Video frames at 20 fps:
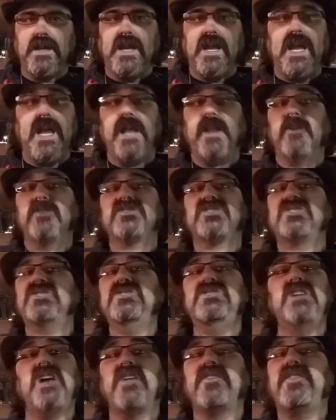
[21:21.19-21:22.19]
And there's
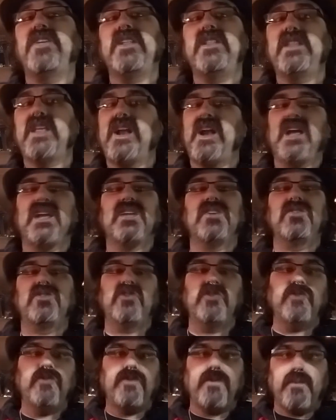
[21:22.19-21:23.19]
nothing that I can
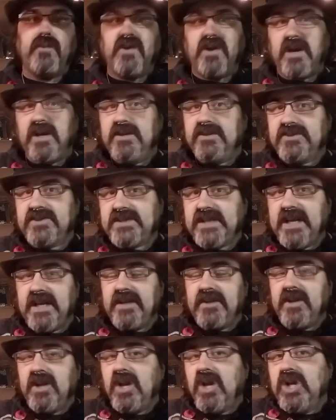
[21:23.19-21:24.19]
do, from what I
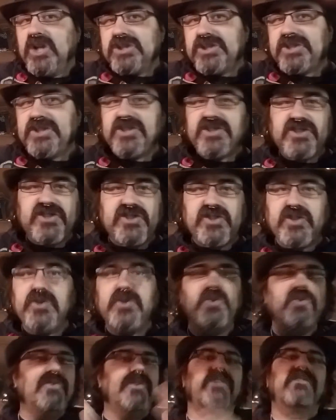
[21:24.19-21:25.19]
understand, to
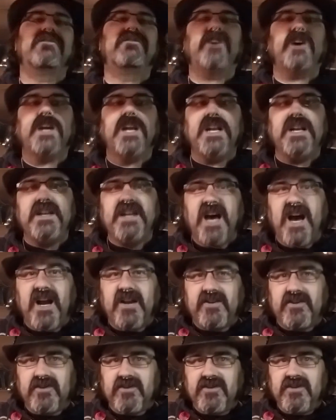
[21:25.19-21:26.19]
sue the fucking
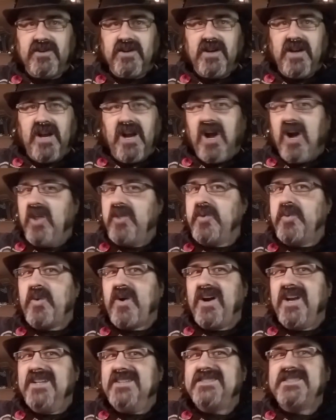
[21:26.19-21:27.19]
doctor.
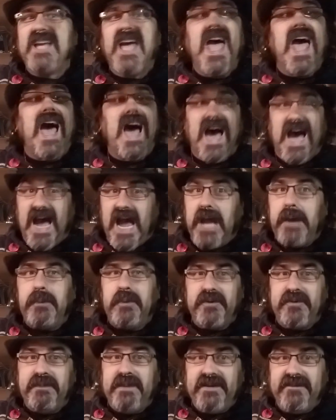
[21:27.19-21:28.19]
Otherwise, I
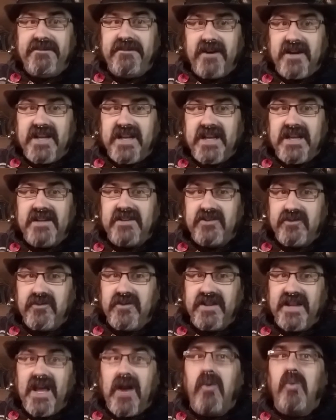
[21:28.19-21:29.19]
would be fucking
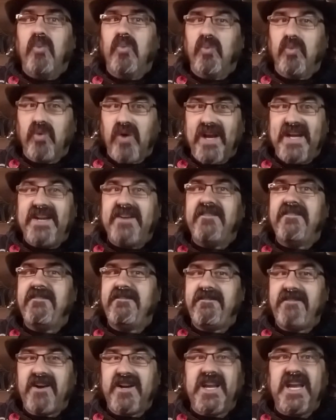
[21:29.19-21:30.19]
doing that right
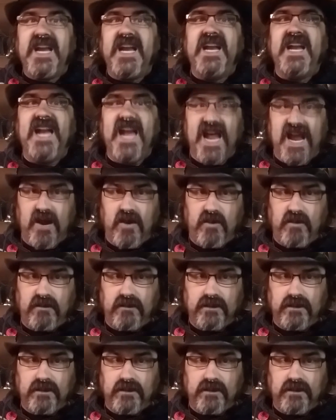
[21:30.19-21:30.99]
fucking now.